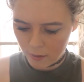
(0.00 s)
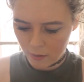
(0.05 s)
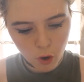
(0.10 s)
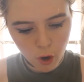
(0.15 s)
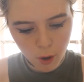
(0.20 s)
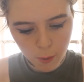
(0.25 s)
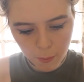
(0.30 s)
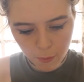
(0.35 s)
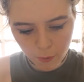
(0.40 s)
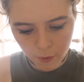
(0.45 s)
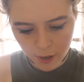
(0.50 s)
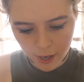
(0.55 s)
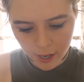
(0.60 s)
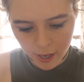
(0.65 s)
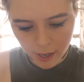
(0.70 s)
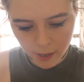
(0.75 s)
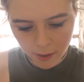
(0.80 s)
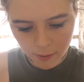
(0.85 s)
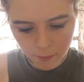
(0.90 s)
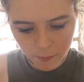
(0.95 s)

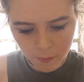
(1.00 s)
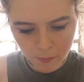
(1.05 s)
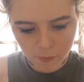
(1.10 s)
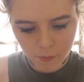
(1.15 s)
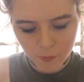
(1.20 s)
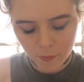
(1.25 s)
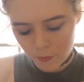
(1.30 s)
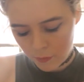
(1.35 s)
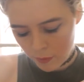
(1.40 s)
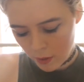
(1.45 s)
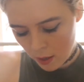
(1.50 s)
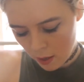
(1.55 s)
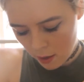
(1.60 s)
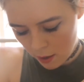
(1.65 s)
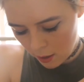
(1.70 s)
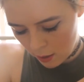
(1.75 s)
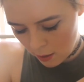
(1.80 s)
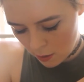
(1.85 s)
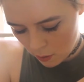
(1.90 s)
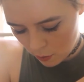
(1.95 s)
coppery
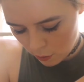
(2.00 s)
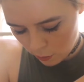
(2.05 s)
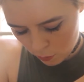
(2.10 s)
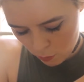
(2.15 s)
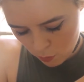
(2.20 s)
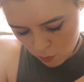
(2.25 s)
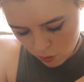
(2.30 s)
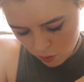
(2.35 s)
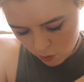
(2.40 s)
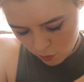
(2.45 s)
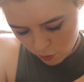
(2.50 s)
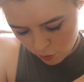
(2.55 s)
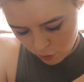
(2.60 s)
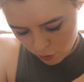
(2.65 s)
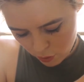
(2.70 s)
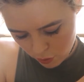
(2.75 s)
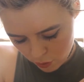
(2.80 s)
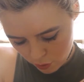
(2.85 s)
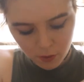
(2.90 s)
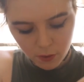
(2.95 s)
in the swatch.
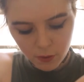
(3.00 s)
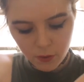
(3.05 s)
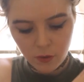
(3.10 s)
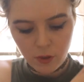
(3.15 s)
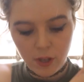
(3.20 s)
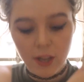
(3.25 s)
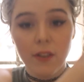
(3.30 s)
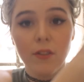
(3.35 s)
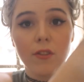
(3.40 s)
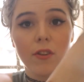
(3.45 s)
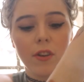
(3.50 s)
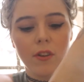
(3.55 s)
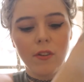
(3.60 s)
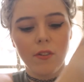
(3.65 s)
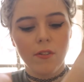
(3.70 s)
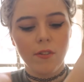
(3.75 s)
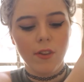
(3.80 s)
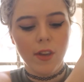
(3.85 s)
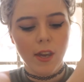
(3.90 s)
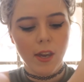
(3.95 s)
So as you can
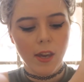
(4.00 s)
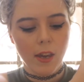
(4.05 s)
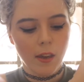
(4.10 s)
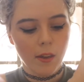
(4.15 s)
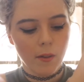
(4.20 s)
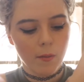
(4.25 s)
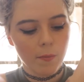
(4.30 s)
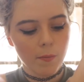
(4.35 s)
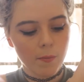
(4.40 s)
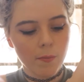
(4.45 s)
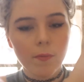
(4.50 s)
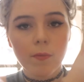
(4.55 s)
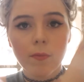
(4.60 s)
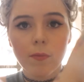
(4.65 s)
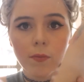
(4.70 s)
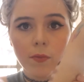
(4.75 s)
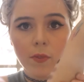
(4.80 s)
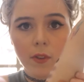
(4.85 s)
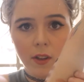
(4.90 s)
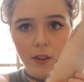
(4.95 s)
see,
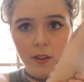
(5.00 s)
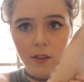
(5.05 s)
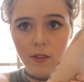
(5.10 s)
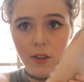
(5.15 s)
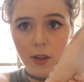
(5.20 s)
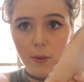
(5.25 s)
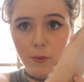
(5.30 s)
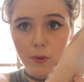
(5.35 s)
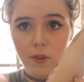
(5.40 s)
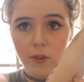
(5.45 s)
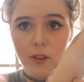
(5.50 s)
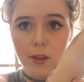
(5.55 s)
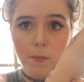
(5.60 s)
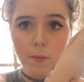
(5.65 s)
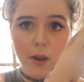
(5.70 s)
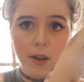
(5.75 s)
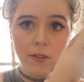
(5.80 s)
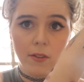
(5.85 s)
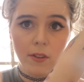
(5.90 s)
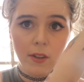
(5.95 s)
it's absolutely
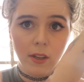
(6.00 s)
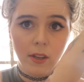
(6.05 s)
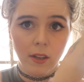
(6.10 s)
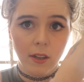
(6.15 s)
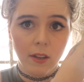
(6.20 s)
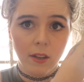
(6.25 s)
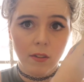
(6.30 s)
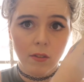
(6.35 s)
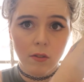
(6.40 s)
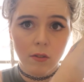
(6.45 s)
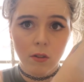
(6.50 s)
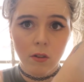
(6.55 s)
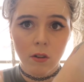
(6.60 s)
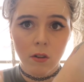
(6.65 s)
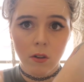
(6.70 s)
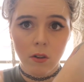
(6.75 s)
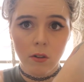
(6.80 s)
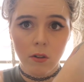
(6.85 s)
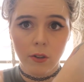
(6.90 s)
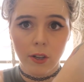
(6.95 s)
amazing.
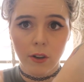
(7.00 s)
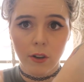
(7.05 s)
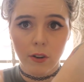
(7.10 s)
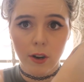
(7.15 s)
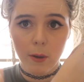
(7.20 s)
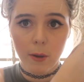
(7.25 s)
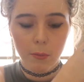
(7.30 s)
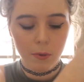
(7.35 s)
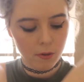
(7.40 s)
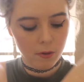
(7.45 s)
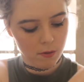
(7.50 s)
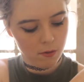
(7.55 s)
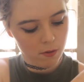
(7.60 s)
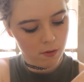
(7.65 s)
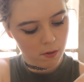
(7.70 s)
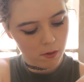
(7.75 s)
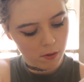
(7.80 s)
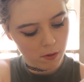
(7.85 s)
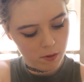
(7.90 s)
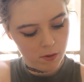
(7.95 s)
Holy crap.
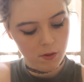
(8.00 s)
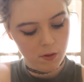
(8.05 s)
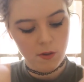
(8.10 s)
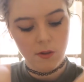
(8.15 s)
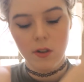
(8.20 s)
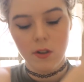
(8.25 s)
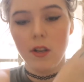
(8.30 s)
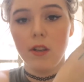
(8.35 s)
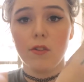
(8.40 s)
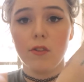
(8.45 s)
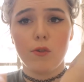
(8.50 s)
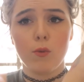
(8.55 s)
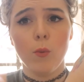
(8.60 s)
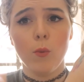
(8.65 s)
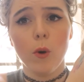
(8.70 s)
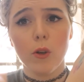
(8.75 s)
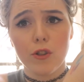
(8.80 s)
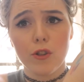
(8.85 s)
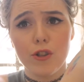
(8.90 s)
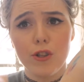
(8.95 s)
It
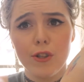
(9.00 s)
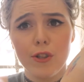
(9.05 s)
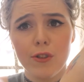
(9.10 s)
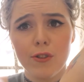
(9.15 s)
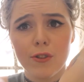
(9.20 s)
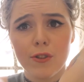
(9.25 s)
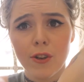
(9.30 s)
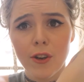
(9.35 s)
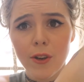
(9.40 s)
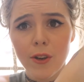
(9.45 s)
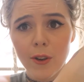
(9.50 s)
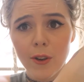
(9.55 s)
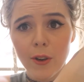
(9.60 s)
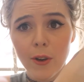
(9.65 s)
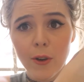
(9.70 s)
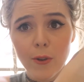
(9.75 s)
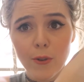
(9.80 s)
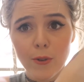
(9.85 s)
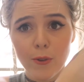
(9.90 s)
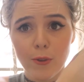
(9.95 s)
swatches
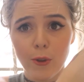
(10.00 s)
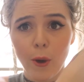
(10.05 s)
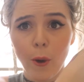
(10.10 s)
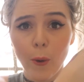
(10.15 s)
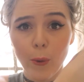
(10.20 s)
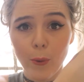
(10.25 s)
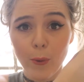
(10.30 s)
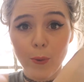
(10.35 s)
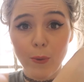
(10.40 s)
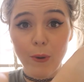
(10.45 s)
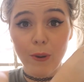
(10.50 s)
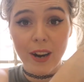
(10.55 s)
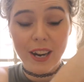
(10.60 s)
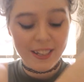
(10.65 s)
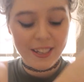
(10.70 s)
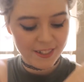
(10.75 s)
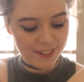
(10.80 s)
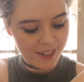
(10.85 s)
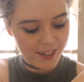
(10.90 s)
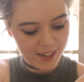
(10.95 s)
so
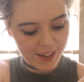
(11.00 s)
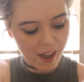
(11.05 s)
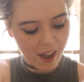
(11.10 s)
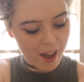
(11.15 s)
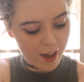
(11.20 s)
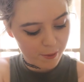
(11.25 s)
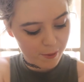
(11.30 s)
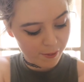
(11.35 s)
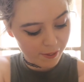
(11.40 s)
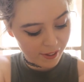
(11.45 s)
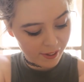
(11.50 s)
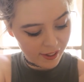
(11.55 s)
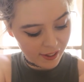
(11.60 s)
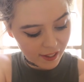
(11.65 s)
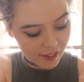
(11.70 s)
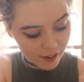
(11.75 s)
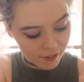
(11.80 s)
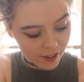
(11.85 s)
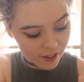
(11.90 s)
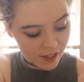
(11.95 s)
crazy. I absolutely
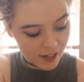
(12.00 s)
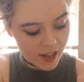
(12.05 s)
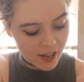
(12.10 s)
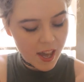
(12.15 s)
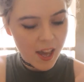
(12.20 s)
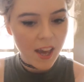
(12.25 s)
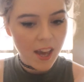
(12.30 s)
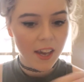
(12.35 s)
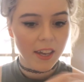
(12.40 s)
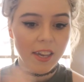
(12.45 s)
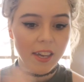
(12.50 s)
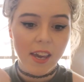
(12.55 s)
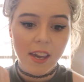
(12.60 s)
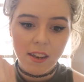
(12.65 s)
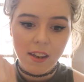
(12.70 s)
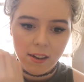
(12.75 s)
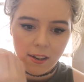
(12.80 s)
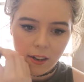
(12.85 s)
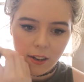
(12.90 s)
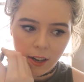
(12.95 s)
love it.
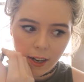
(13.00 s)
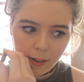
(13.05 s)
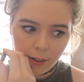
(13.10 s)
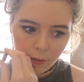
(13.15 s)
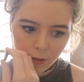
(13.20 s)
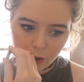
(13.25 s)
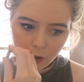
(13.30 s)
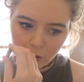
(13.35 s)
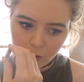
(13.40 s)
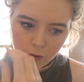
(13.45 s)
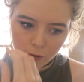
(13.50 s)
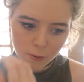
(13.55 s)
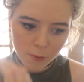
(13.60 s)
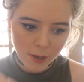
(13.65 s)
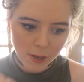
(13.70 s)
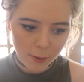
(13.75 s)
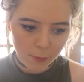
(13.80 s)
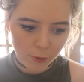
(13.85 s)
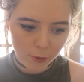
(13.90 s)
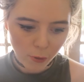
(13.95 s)
Again, I'm not sure what
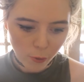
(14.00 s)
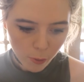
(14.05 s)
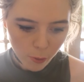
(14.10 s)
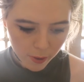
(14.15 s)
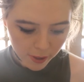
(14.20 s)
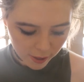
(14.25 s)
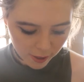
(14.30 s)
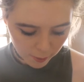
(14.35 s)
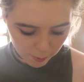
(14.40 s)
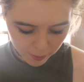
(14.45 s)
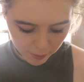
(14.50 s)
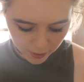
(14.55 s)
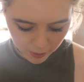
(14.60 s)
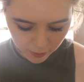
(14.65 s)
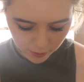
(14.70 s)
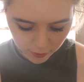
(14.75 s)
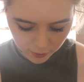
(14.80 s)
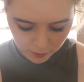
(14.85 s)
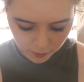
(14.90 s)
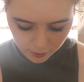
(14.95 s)
I would do with it
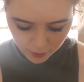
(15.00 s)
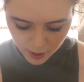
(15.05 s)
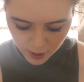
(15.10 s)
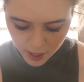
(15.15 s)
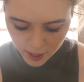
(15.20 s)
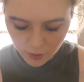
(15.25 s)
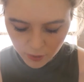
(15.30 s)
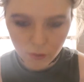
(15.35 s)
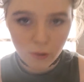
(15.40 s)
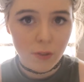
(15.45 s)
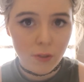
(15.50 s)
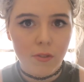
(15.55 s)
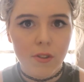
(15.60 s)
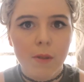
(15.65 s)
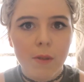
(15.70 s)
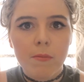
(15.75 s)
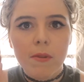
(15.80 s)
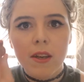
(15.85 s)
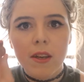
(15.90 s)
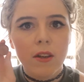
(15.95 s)
because it's sort of
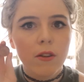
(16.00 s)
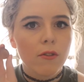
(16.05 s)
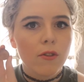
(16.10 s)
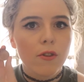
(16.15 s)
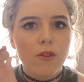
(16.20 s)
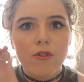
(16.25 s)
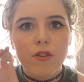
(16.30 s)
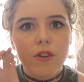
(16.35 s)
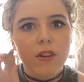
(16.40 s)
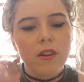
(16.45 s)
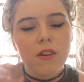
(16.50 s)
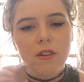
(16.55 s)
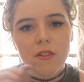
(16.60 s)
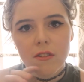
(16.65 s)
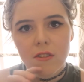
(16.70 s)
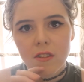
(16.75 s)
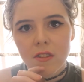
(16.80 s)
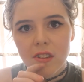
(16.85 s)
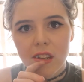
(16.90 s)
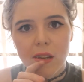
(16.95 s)
something you'd usually use
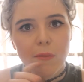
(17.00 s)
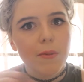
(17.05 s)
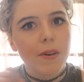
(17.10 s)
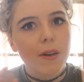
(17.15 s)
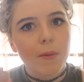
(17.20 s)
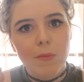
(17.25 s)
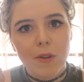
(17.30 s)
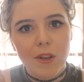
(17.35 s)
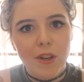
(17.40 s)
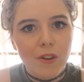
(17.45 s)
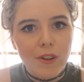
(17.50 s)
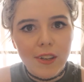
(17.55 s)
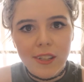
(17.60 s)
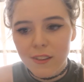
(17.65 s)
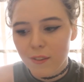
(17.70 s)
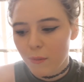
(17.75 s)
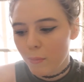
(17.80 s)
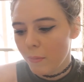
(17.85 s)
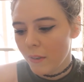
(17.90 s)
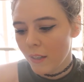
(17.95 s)
to deepen up your
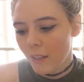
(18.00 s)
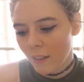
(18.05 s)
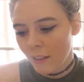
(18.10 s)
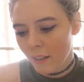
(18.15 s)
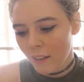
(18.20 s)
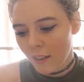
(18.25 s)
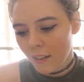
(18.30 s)
crease, but